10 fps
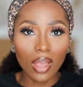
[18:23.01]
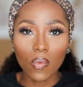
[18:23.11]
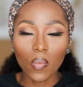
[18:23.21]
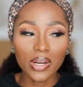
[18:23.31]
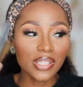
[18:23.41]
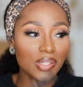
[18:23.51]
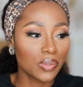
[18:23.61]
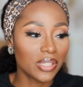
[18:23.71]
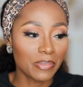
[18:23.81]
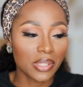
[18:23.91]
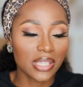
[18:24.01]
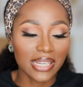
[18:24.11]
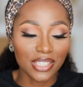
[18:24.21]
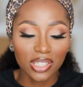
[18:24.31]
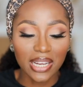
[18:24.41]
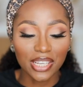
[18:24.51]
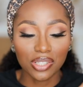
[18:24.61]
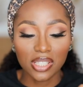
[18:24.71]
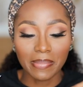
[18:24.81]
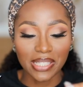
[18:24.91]
One is the Huda Beauty Legit
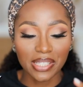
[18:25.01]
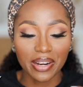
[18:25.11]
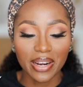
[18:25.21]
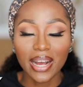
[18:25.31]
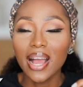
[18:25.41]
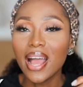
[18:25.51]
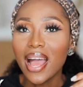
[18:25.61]
Lashes Mascara.